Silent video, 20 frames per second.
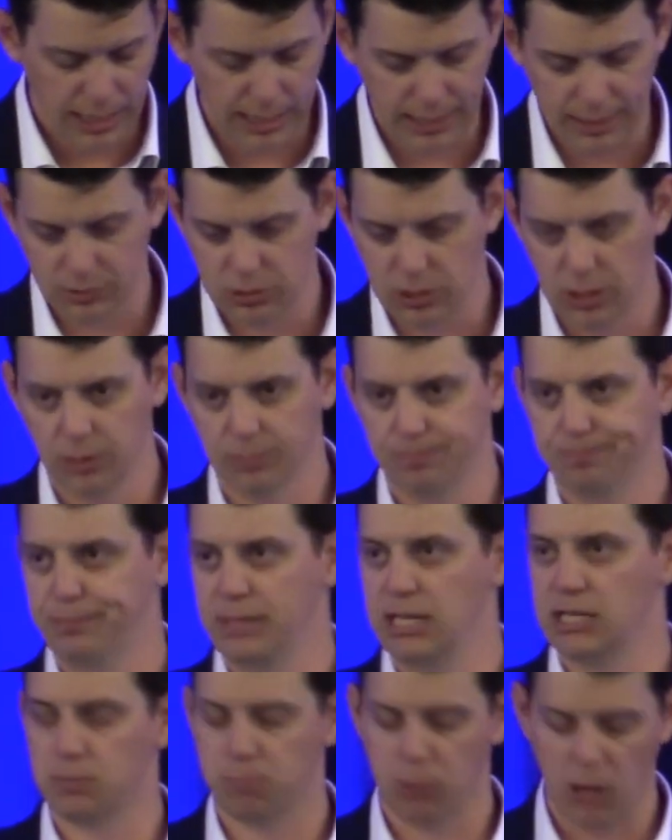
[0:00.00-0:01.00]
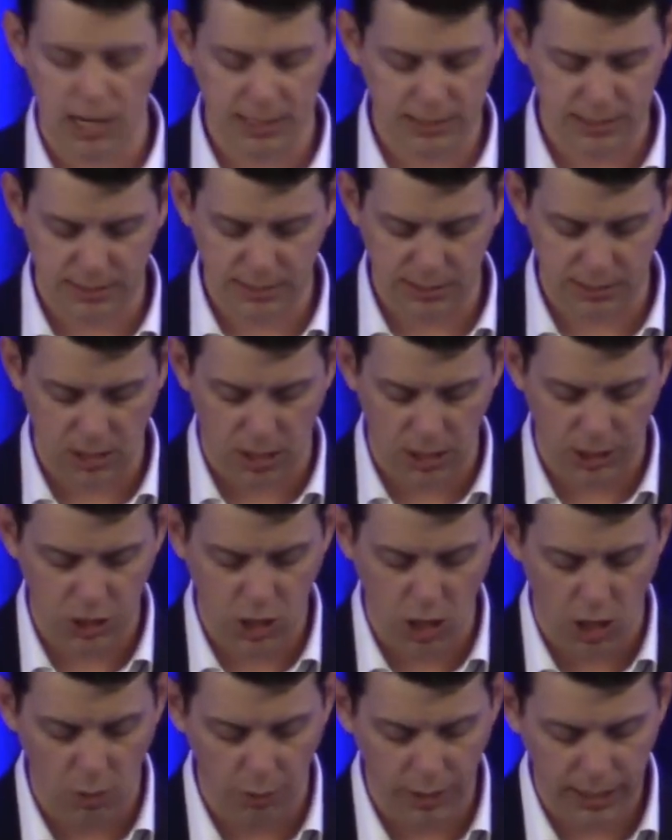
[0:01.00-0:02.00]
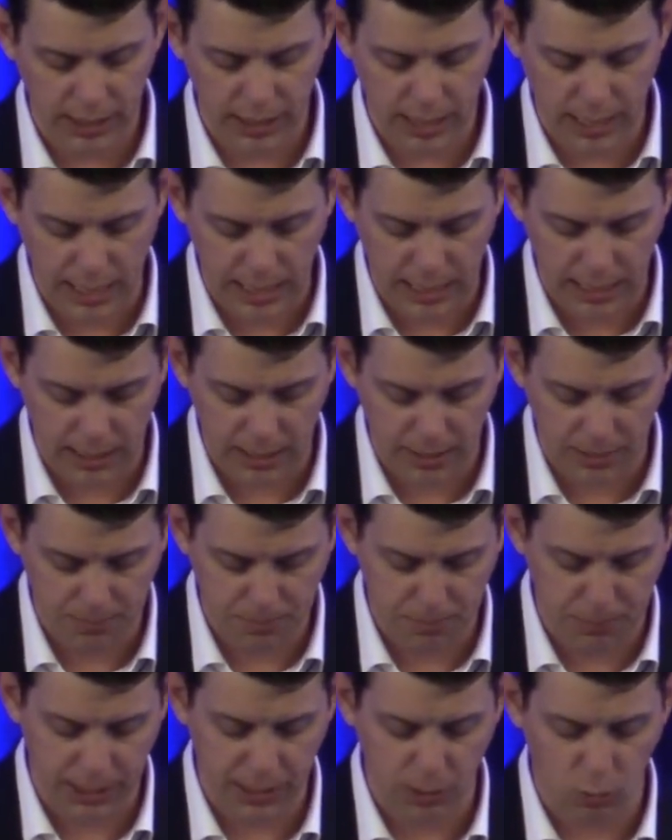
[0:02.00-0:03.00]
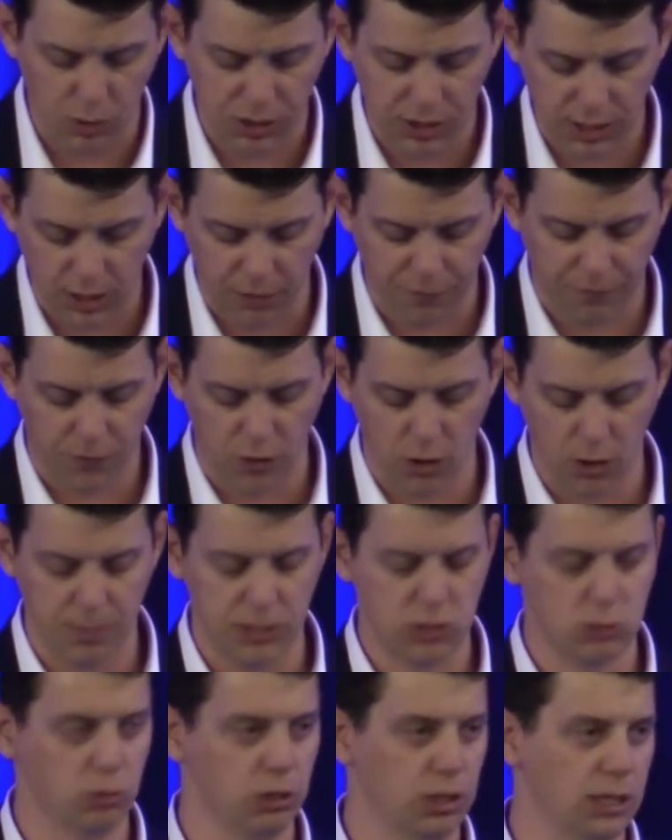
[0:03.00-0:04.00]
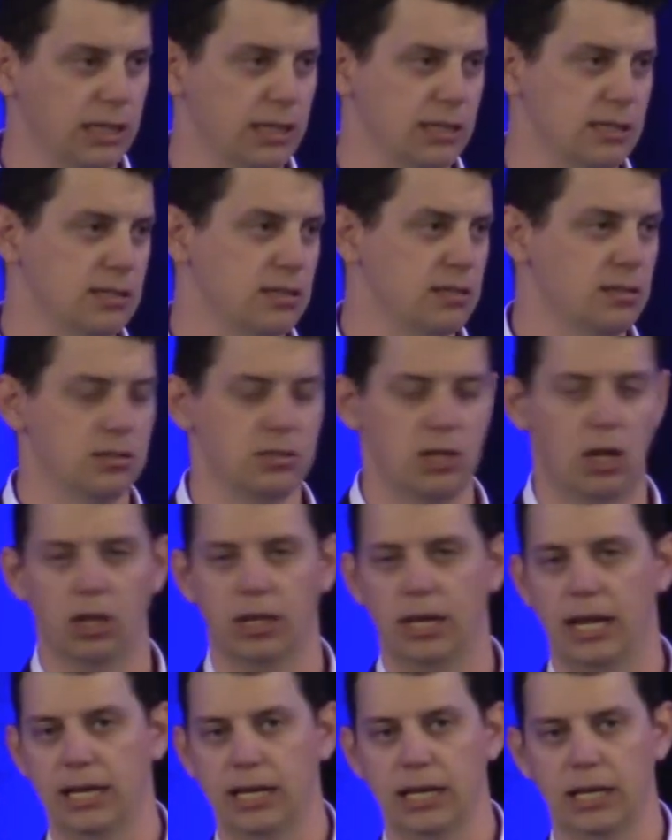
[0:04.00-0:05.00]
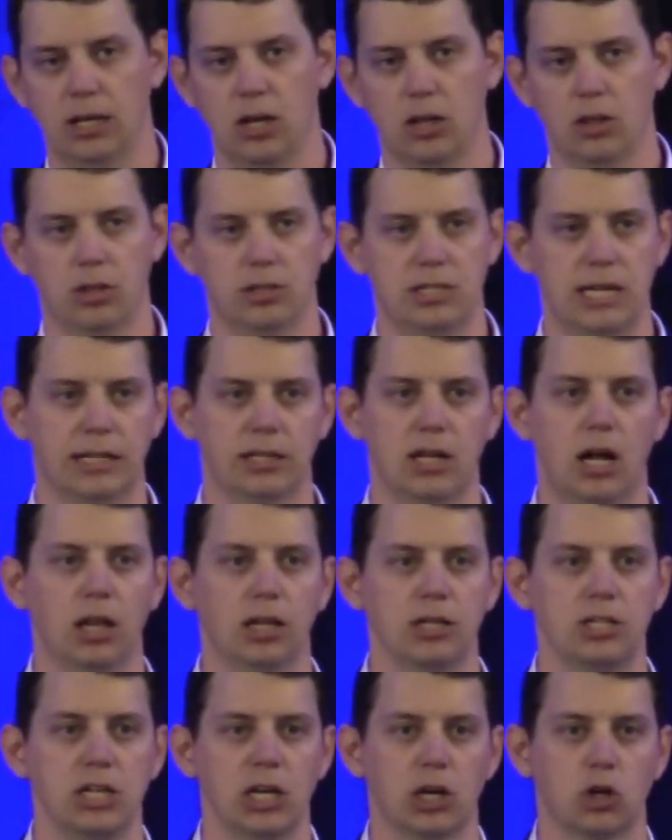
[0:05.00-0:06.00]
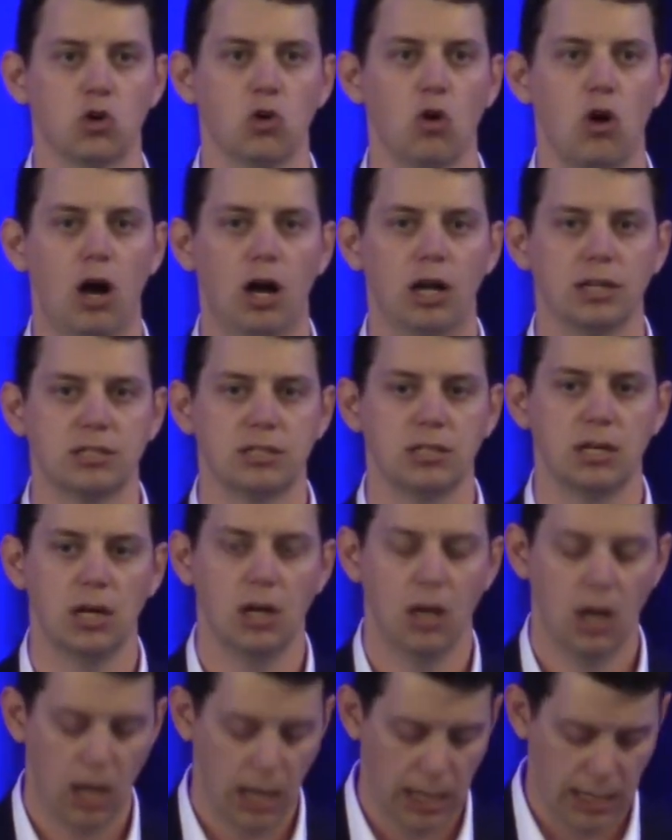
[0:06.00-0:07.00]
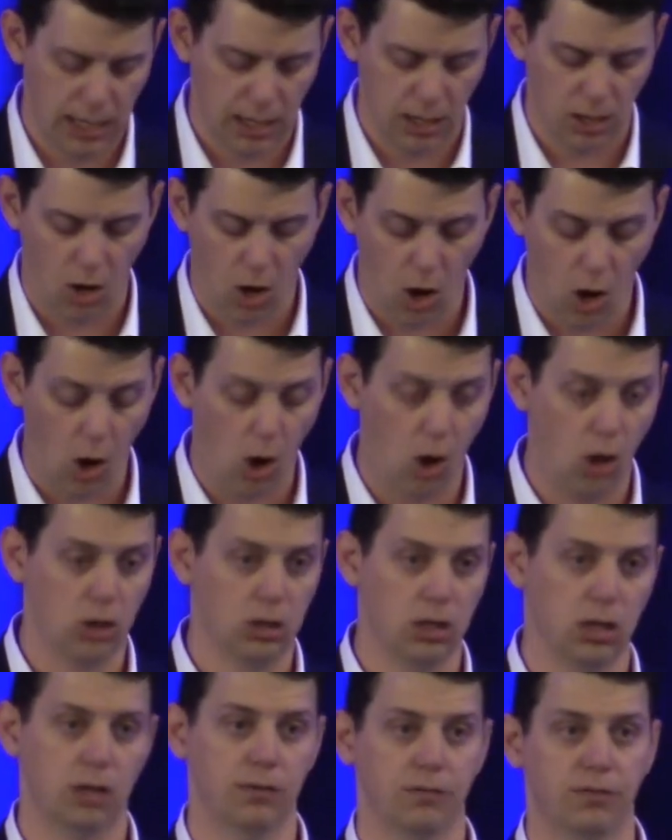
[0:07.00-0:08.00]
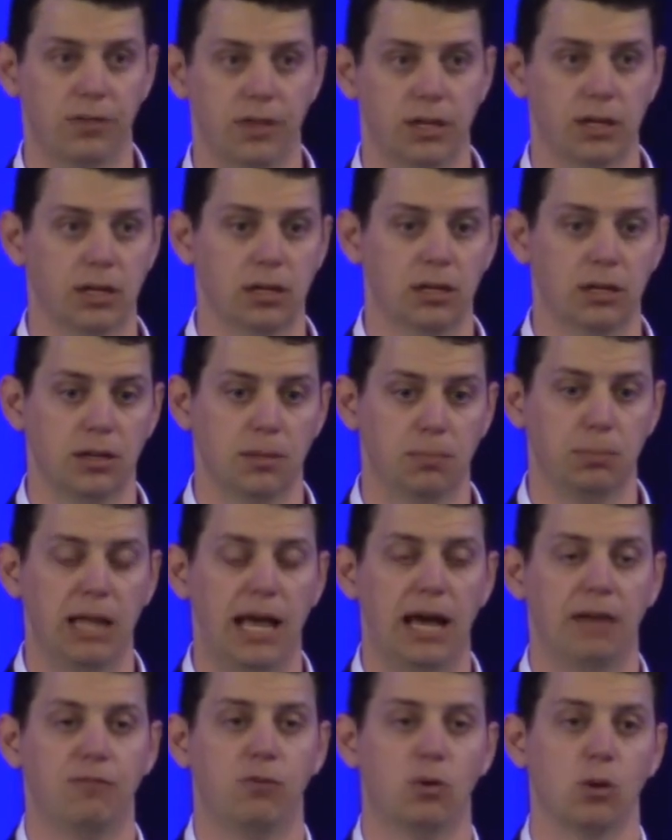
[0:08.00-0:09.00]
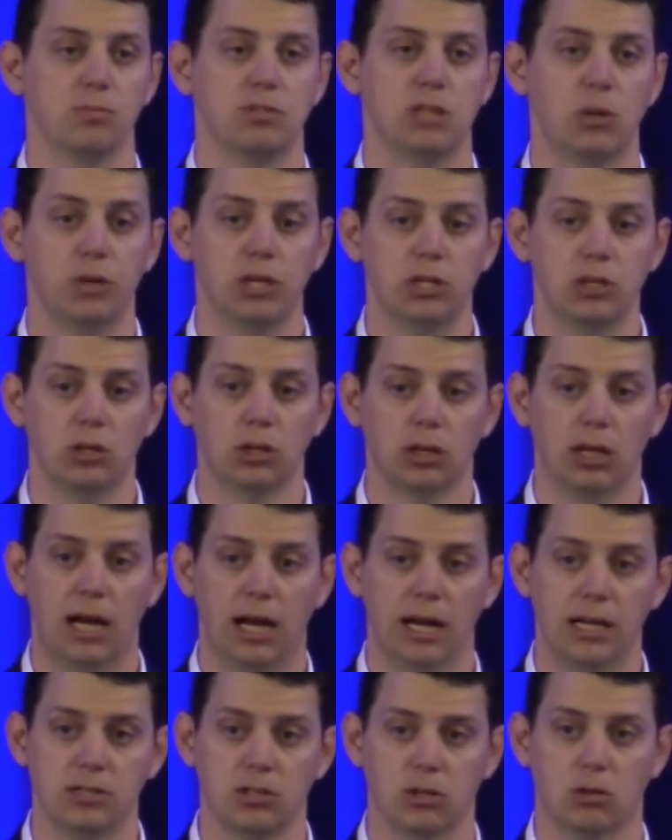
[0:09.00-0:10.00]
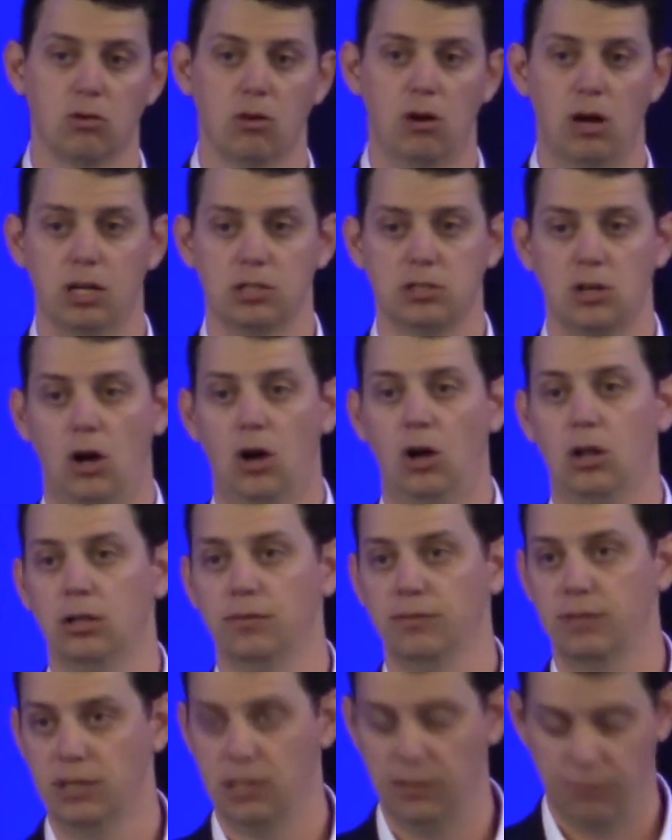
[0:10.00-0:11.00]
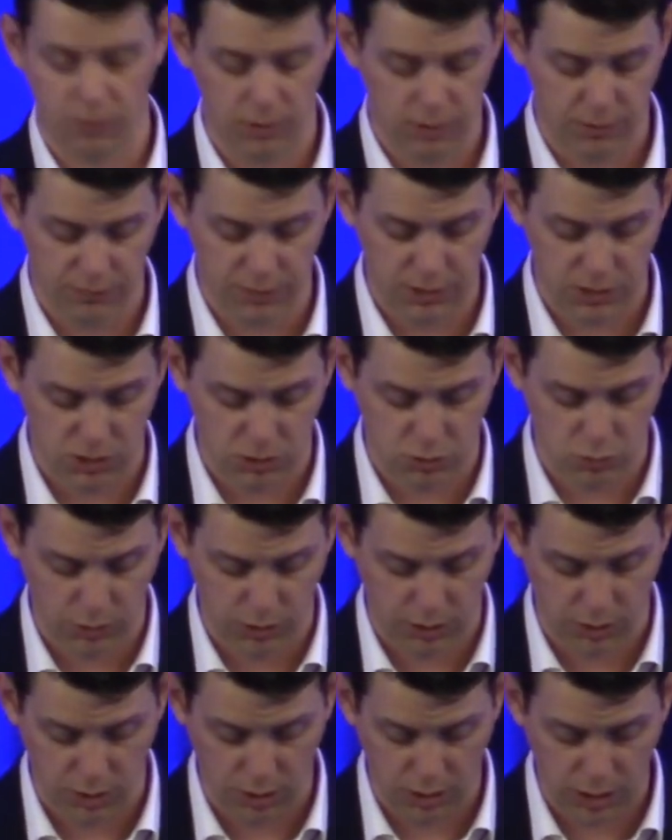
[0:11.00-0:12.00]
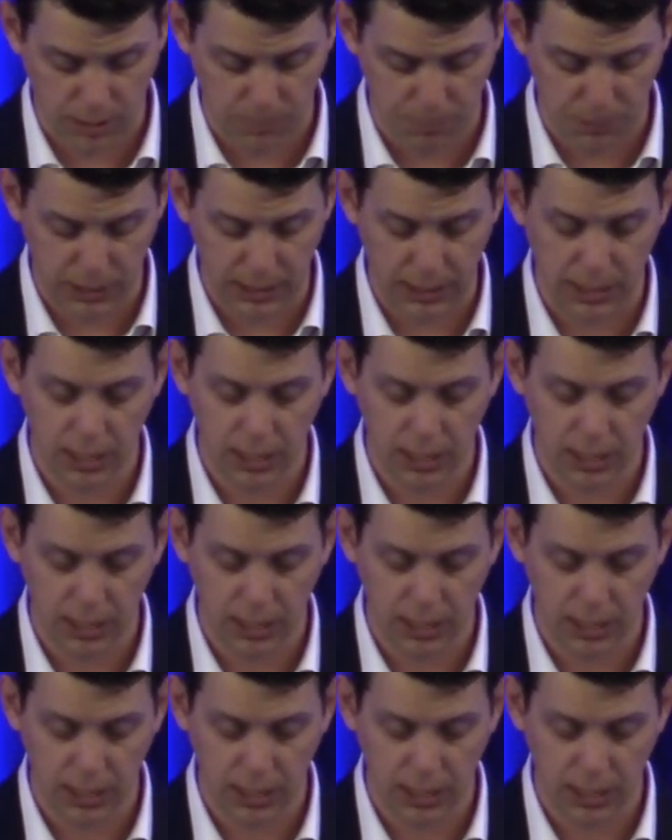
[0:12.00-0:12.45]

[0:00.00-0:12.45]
So this process is ongoing, but within our firm, it's really consolidating technology across all of the platforms that we utilize across all of the different divisions within our company.